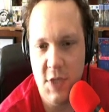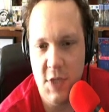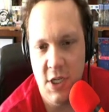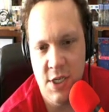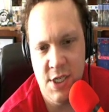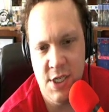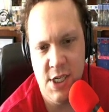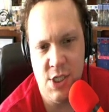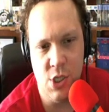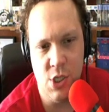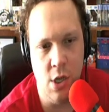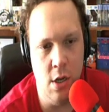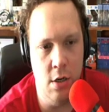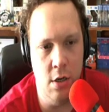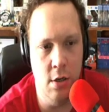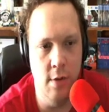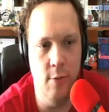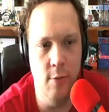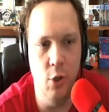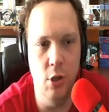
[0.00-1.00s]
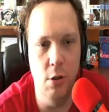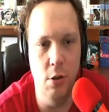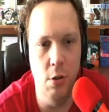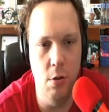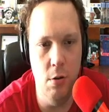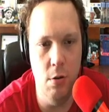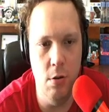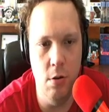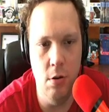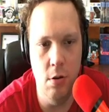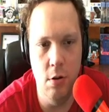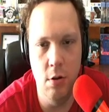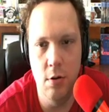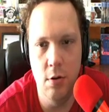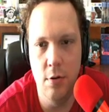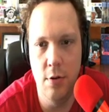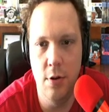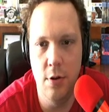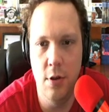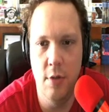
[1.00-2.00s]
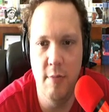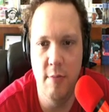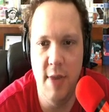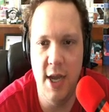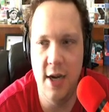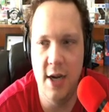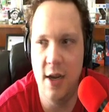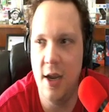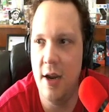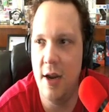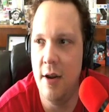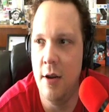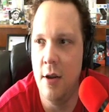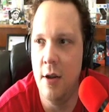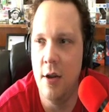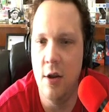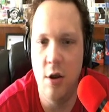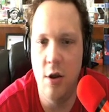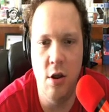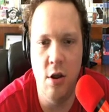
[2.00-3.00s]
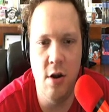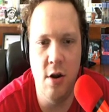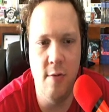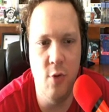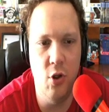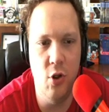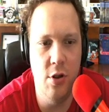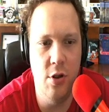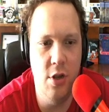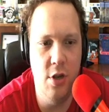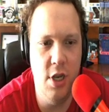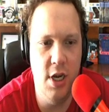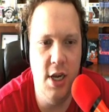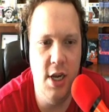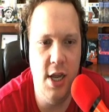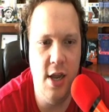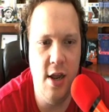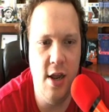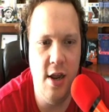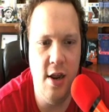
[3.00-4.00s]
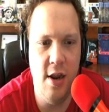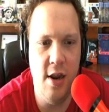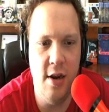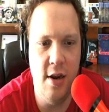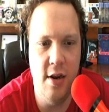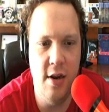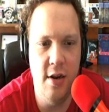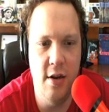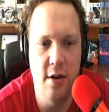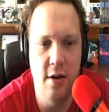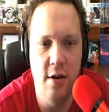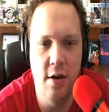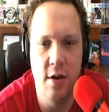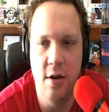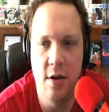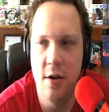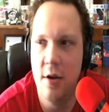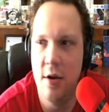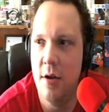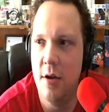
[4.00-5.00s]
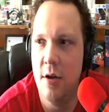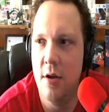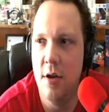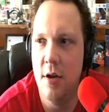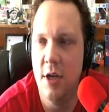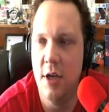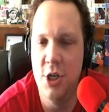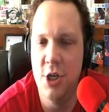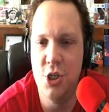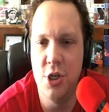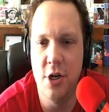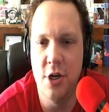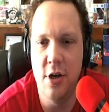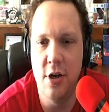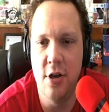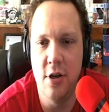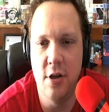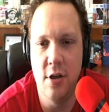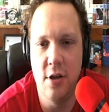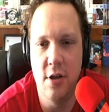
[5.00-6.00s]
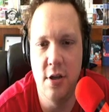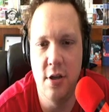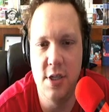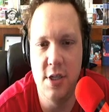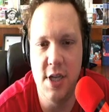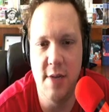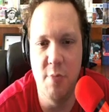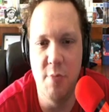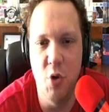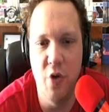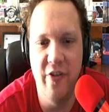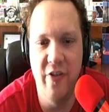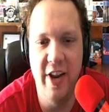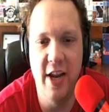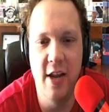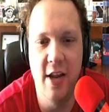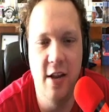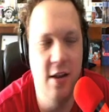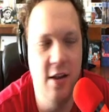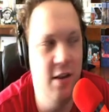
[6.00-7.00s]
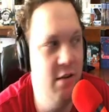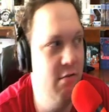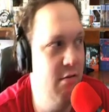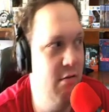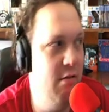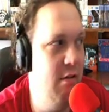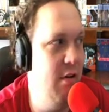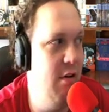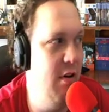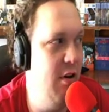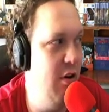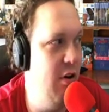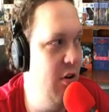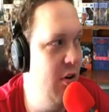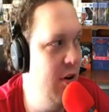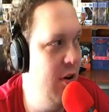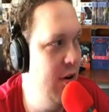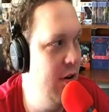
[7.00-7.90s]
Dishonorable. Ugh. Bad guy. Honorable. Good guy. Injured. It's like moving. Whoa.